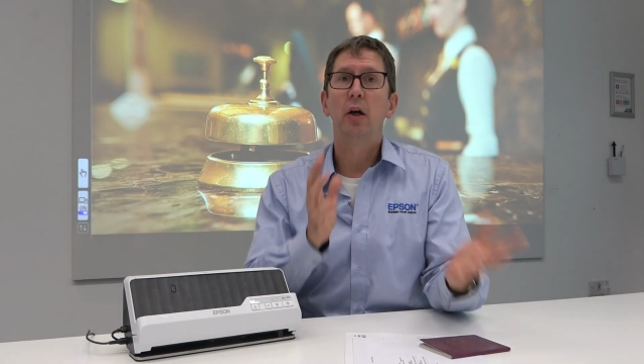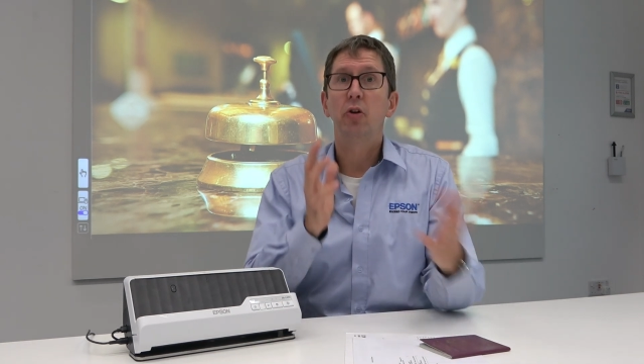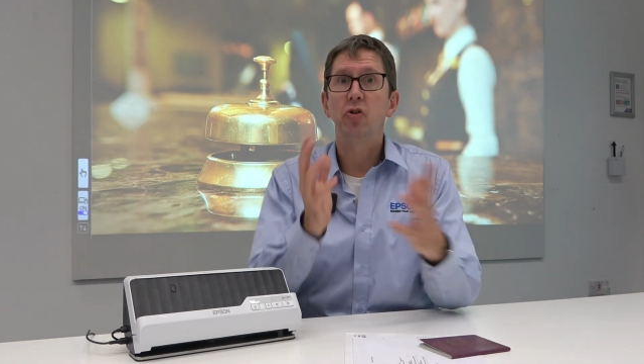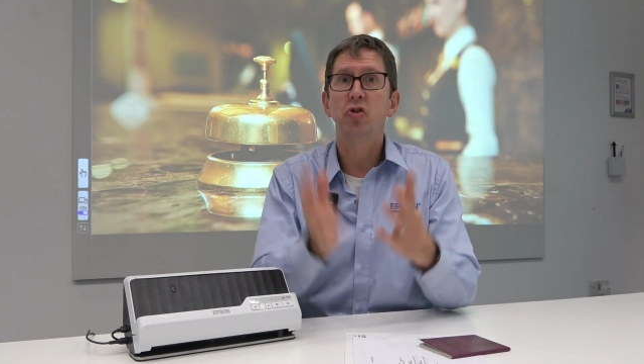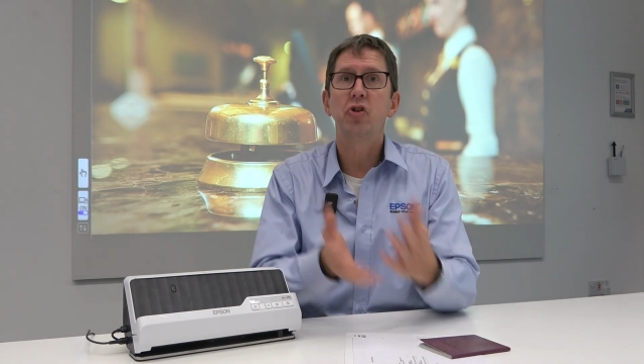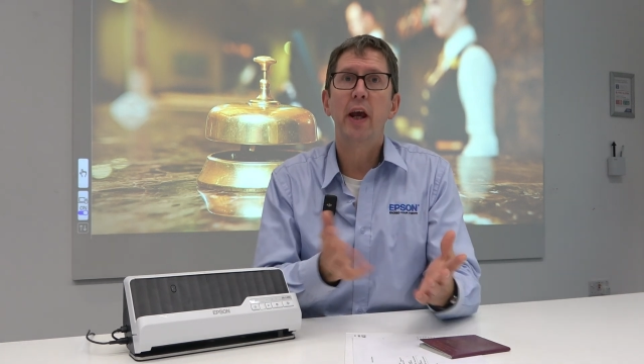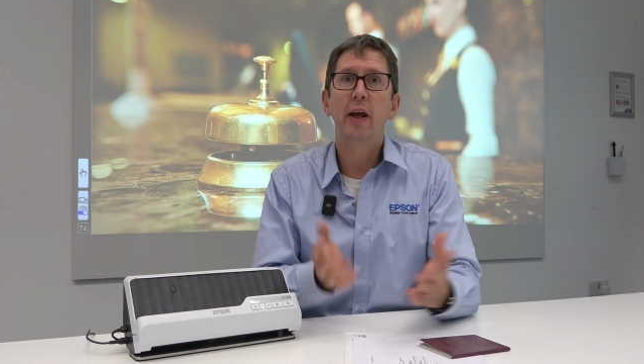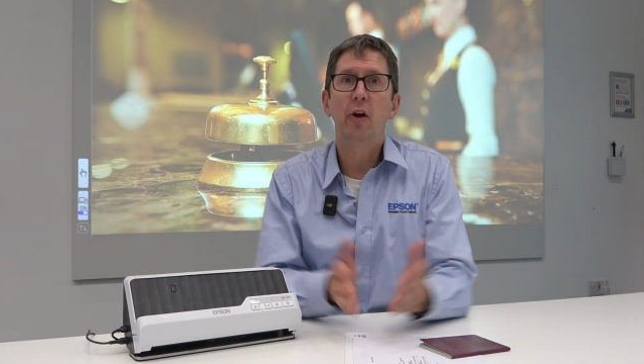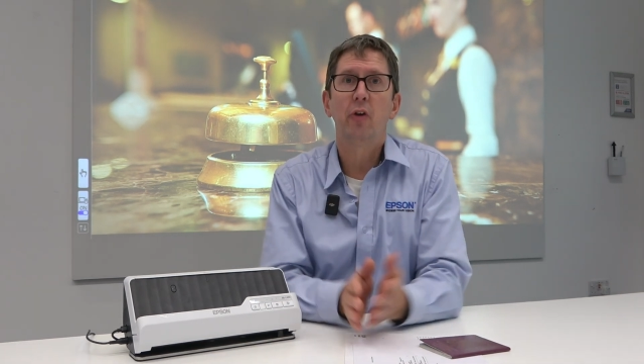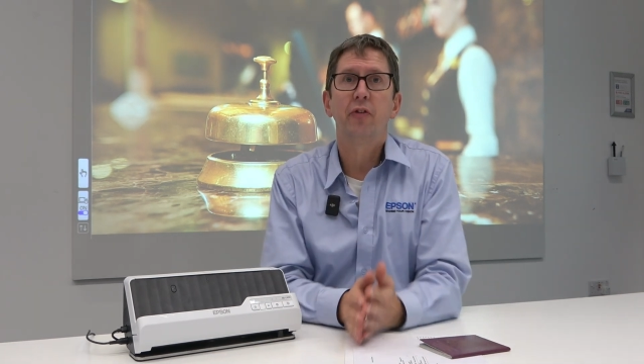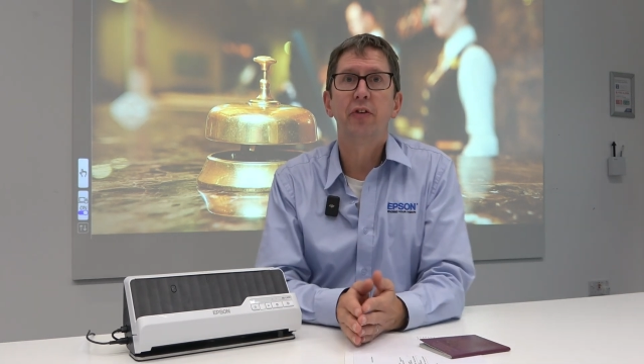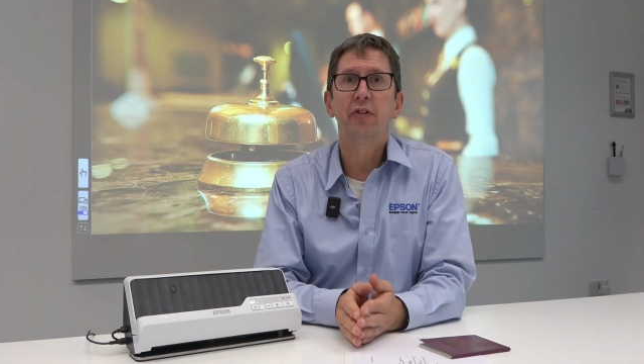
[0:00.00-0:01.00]
shared
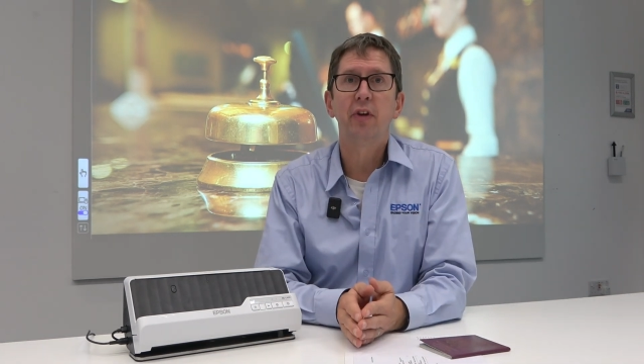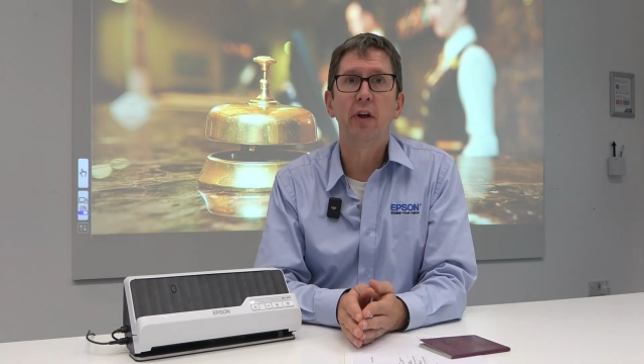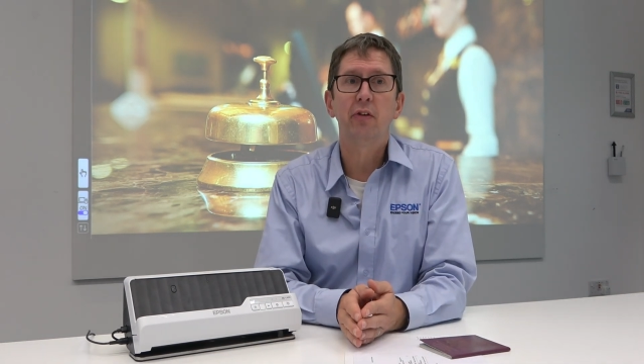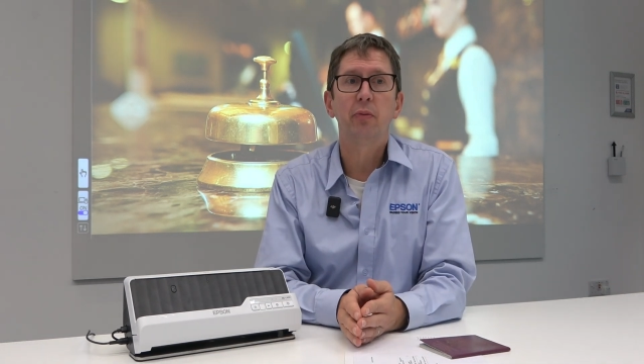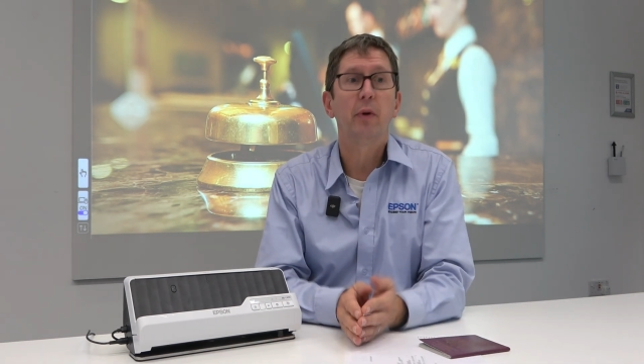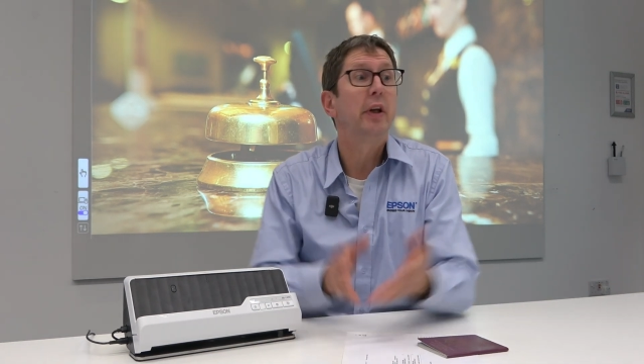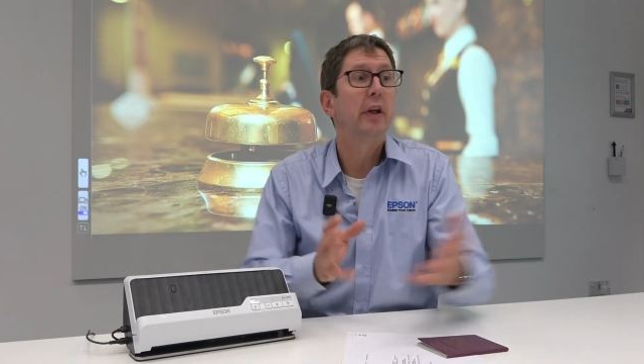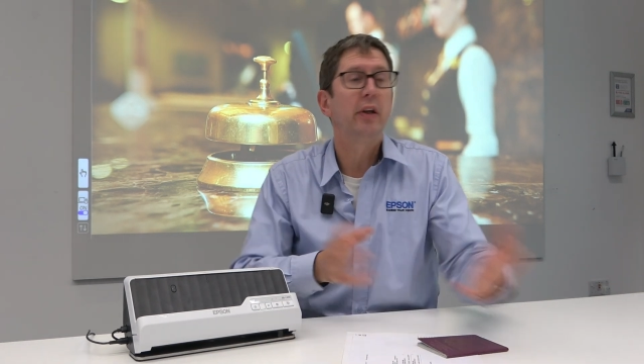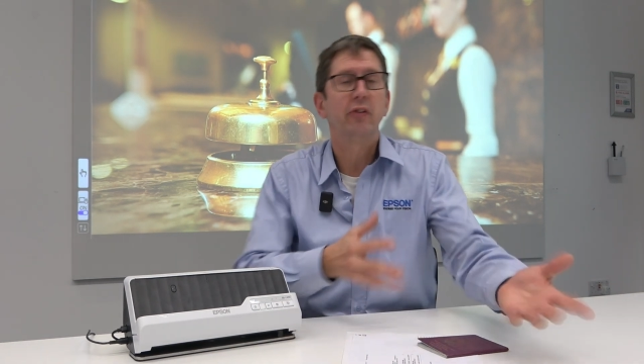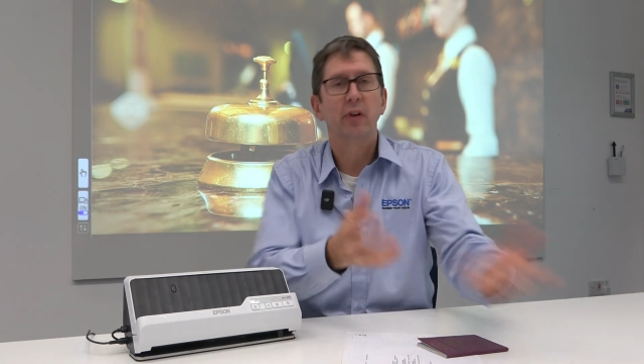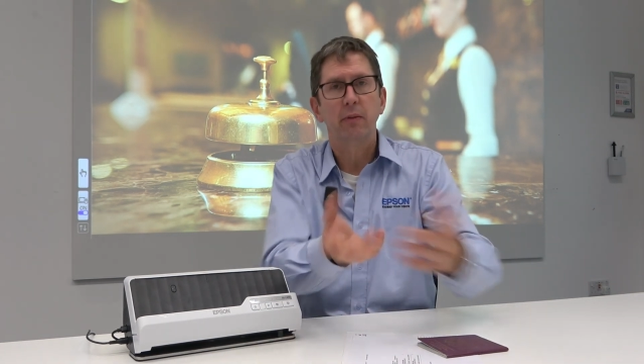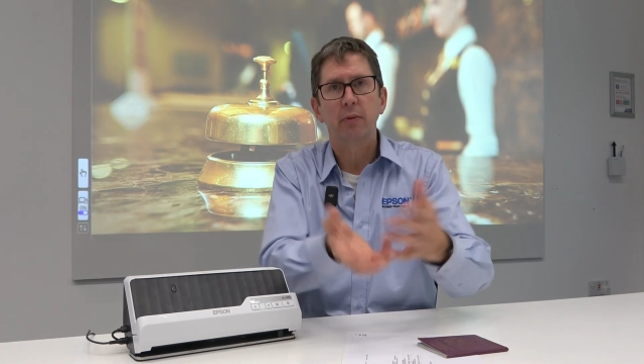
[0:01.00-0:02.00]
offices where you
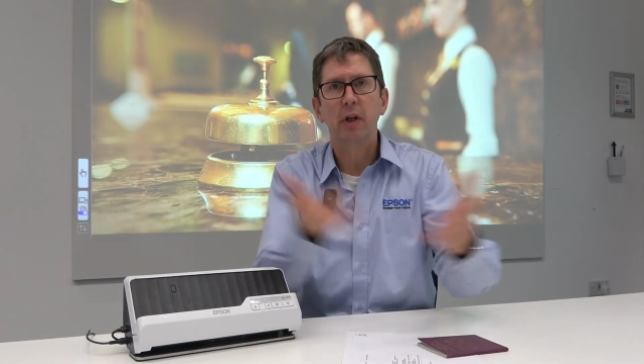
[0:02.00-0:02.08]
need to